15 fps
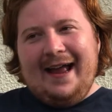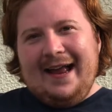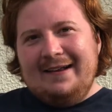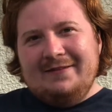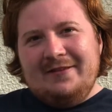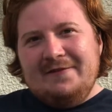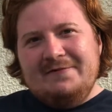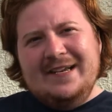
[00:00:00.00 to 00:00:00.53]

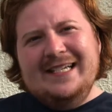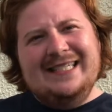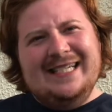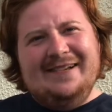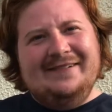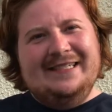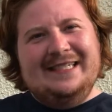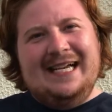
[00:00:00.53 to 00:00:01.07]
the V
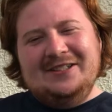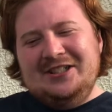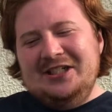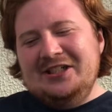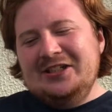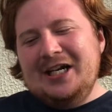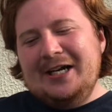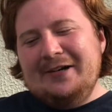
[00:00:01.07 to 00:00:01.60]
series, actually,
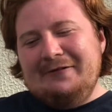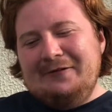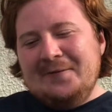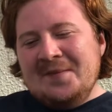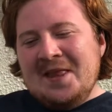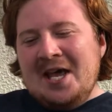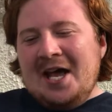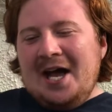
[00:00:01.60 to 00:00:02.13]
in general.
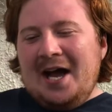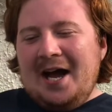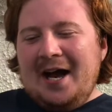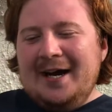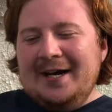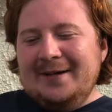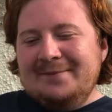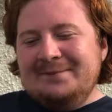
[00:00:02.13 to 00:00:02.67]

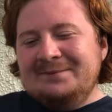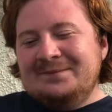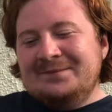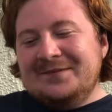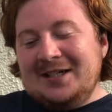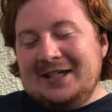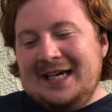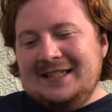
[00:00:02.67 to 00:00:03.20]

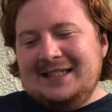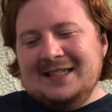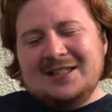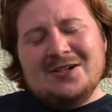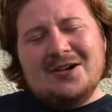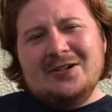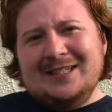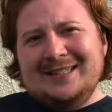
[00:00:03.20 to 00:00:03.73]
Okay, so this
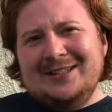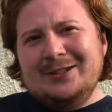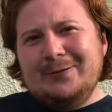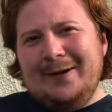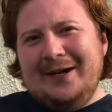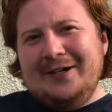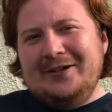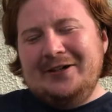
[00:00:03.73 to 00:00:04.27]
card is actually
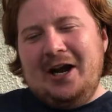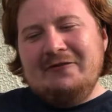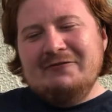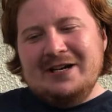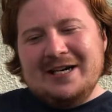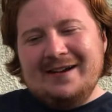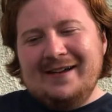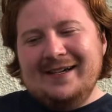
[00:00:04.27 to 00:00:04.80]
quite good. I
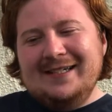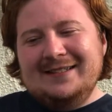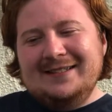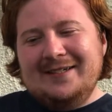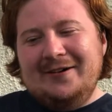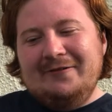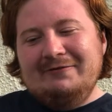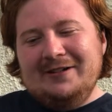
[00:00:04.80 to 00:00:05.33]
really like his
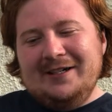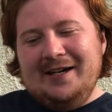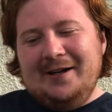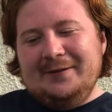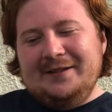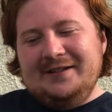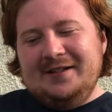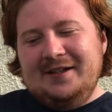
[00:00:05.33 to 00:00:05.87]
skill, really like
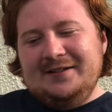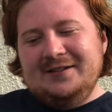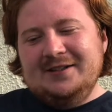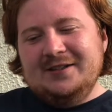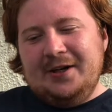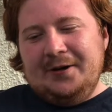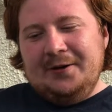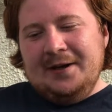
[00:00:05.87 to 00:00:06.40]
what they've done. So, it